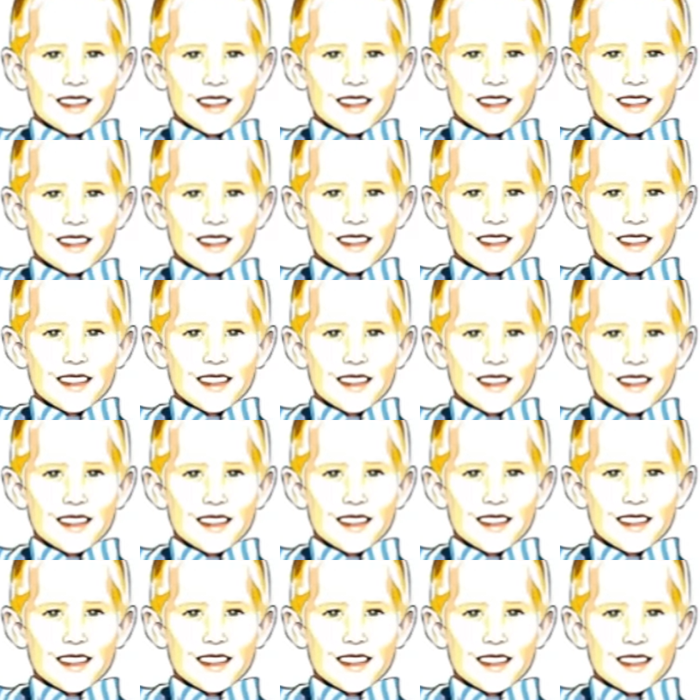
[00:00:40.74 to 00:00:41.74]

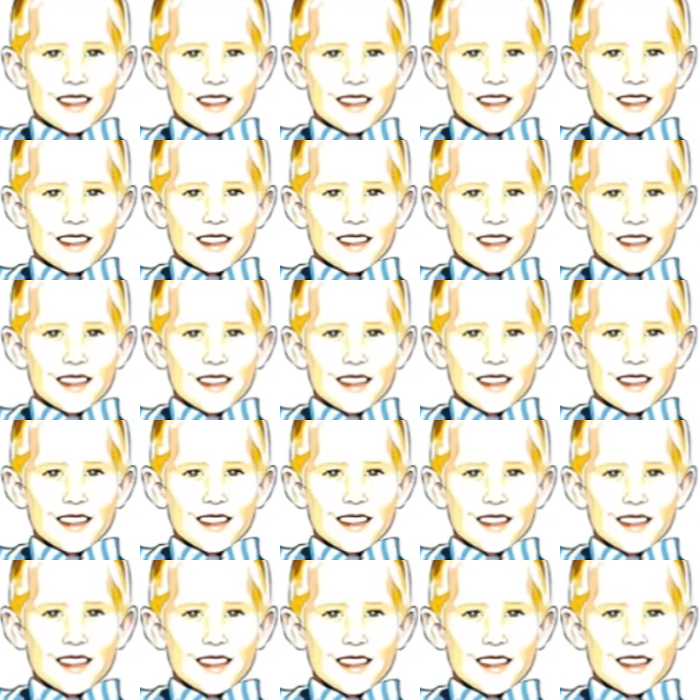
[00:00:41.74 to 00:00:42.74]

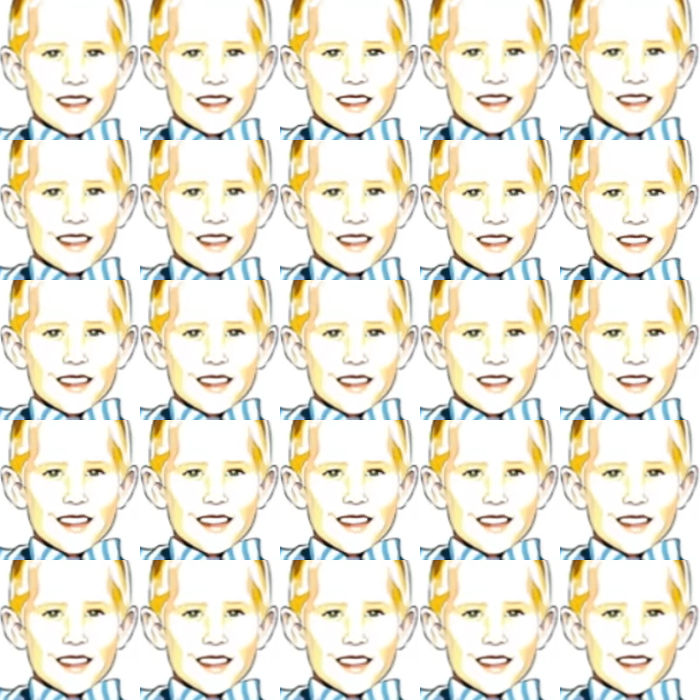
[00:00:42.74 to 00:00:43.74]

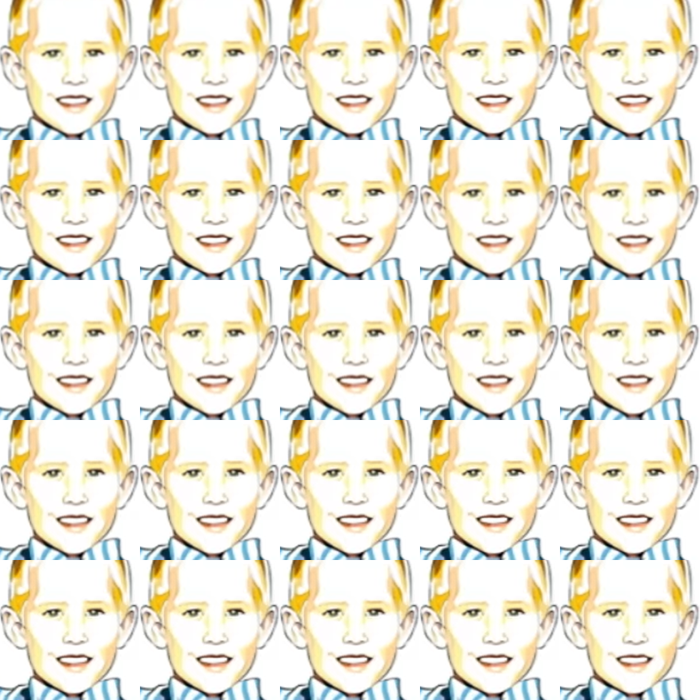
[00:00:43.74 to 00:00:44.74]

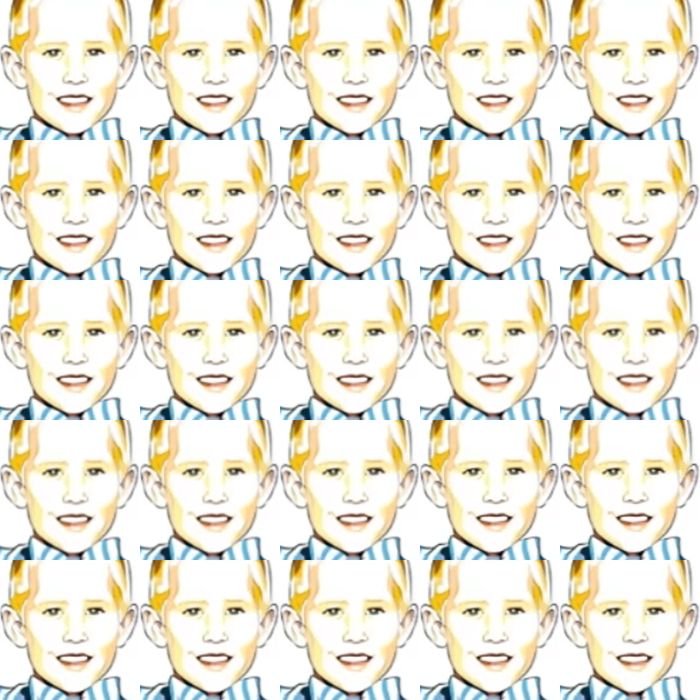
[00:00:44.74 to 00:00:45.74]

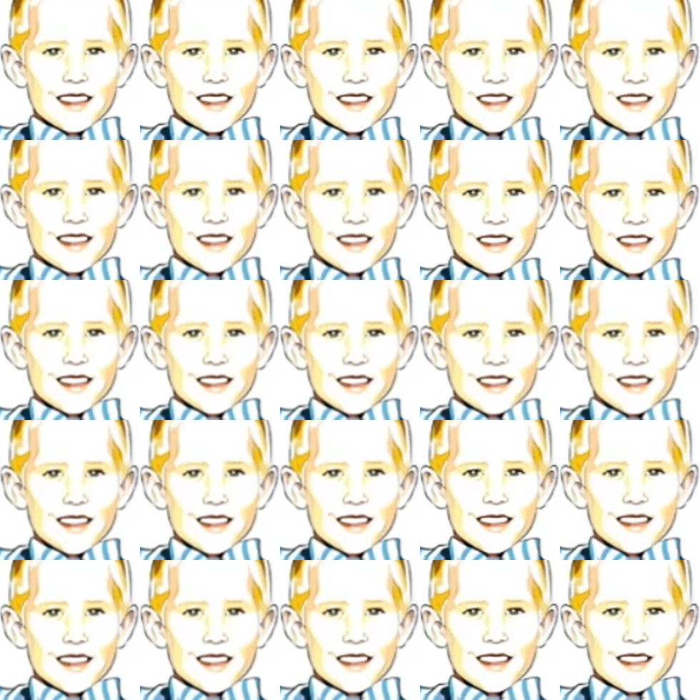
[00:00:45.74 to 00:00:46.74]

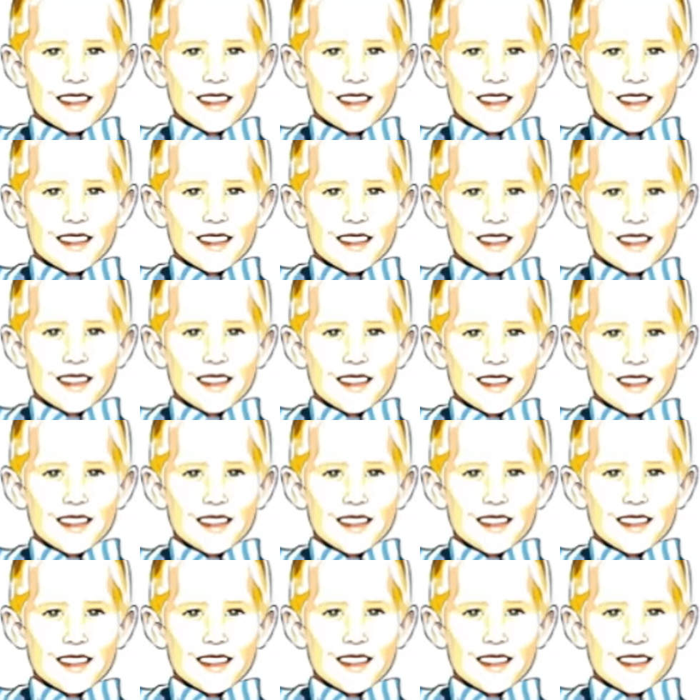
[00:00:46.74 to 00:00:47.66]
(not speaking)